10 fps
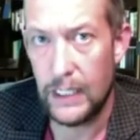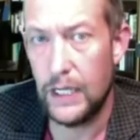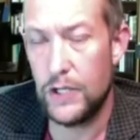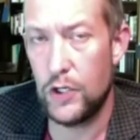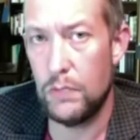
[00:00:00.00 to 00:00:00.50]

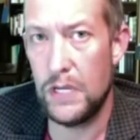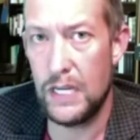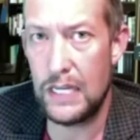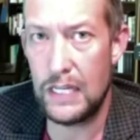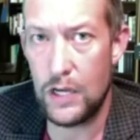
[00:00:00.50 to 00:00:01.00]
It should
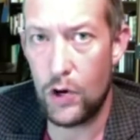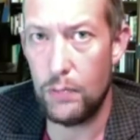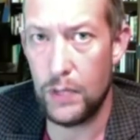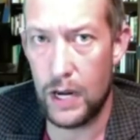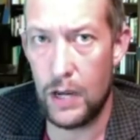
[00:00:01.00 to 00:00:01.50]
be in the
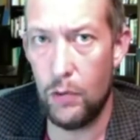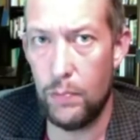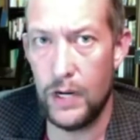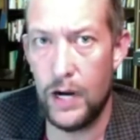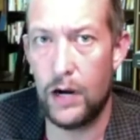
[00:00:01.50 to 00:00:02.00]

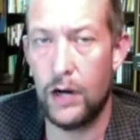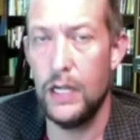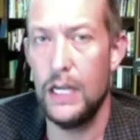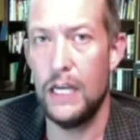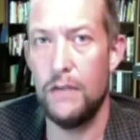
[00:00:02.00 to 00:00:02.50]
open air.
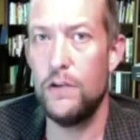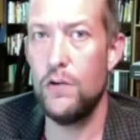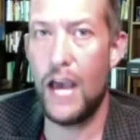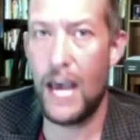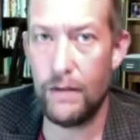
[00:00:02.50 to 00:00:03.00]
If
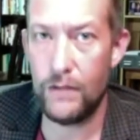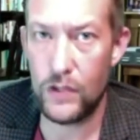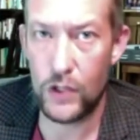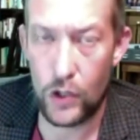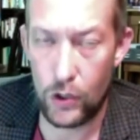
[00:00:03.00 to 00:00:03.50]
you
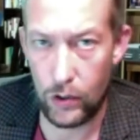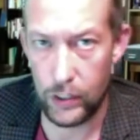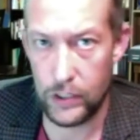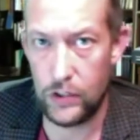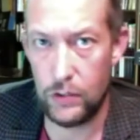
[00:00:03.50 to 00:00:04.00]
haven't the
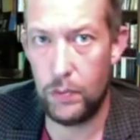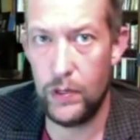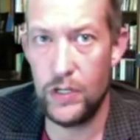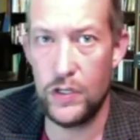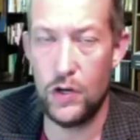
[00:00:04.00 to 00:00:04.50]
courage to
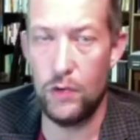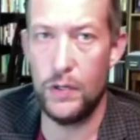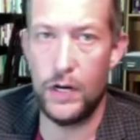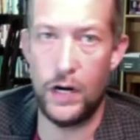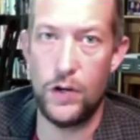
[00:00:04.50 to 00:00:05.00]
preach in the
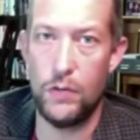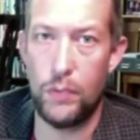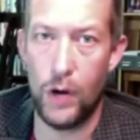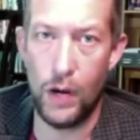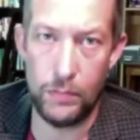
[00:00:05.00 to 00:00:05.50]
open air, you
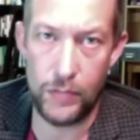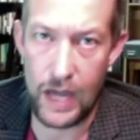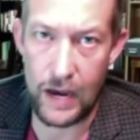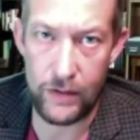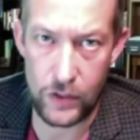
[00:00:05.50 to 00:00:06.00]
probably
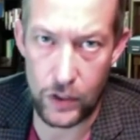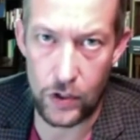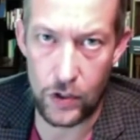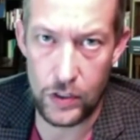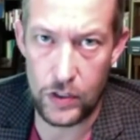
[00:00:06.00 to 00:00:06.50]
haven't the
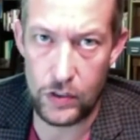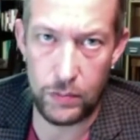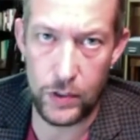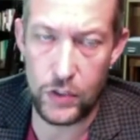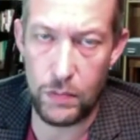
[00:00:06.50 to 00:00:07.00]
courage to
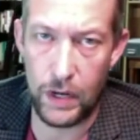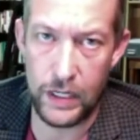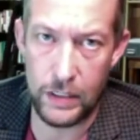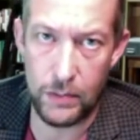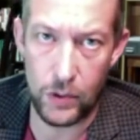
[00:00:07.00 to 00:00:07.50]
preach
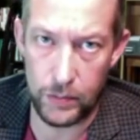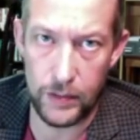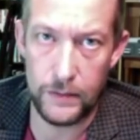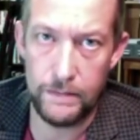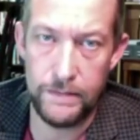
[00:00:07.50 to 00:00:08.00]
behind the pulpit.